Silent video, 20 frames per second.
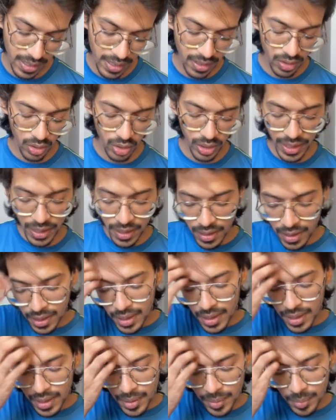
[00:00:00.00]
Okay,
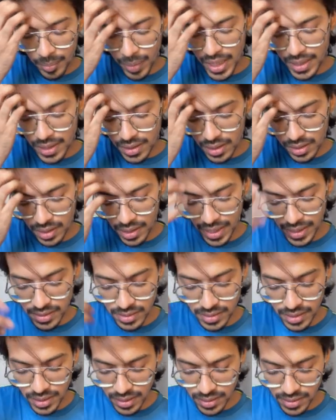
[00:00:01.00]
but the next
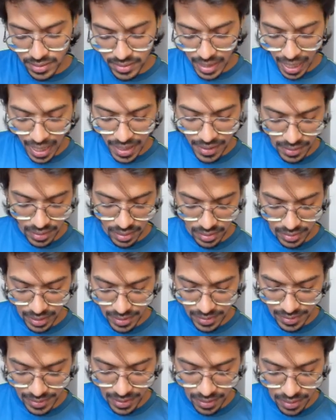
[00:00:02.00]
thing is that
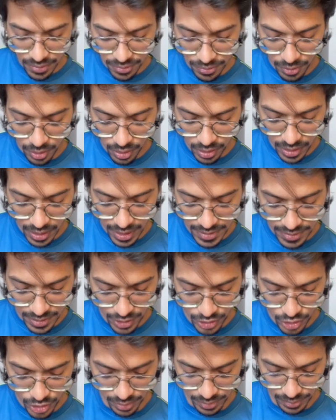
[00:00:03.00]
their
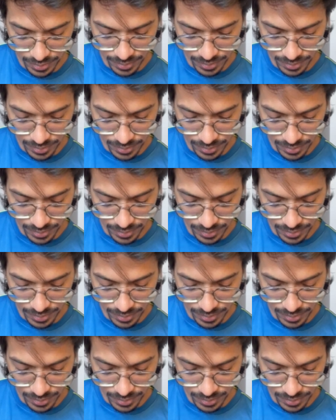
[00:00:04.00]
fertilization.